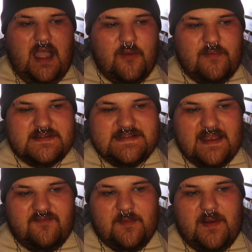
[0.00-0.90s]
I will
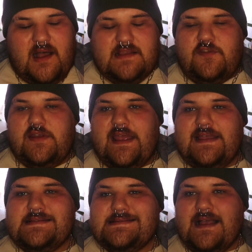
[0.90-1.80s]
say for the past few
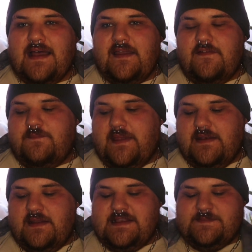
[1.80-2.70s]
days I have
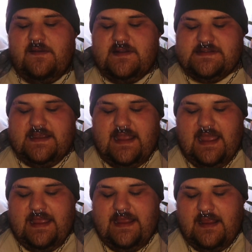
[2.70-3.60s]
been experiencing
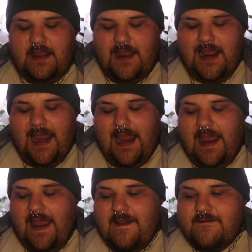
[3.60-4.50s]
a
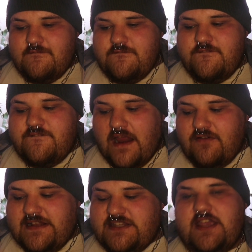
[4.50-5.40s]

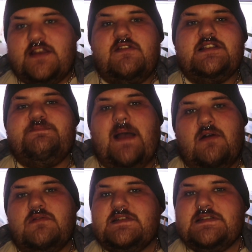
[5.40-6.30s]
very generous
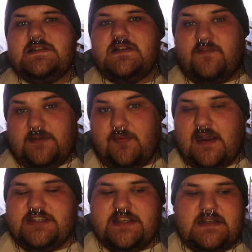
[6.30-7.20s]
bout of
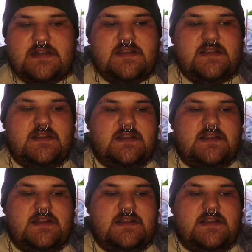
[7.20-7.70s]
depression,